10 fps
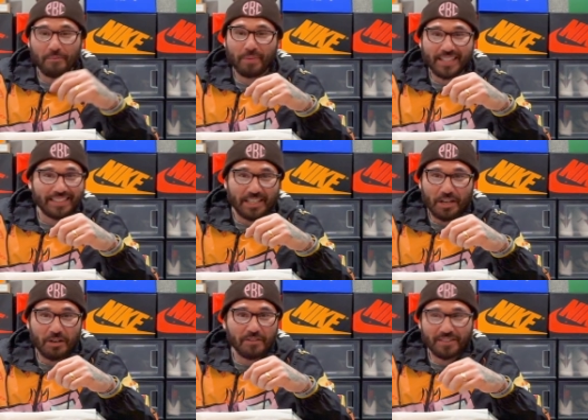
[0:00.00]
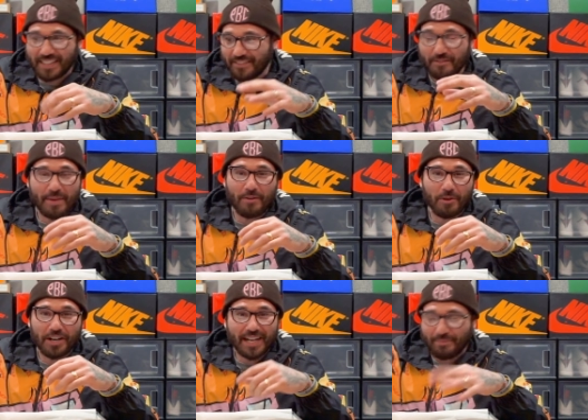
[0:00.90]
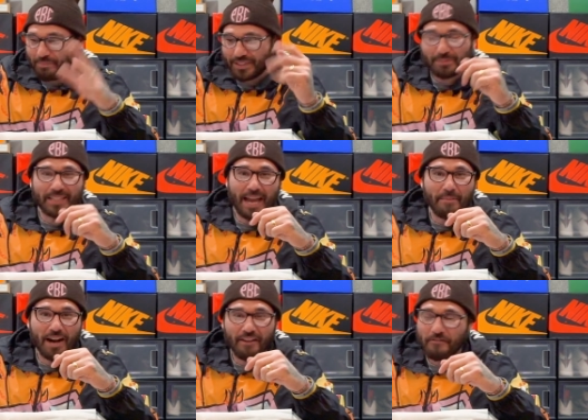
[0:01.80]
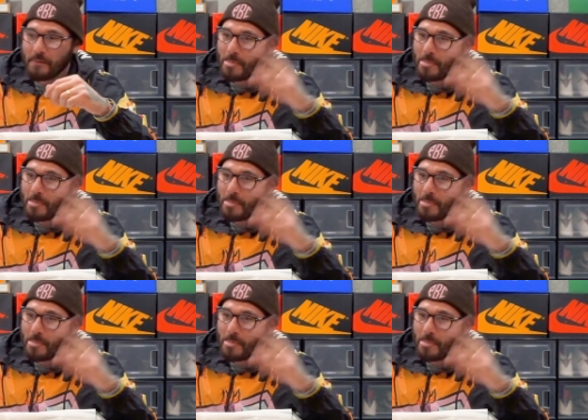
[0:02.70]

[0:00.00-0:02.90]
PTO for my work. I put some time off.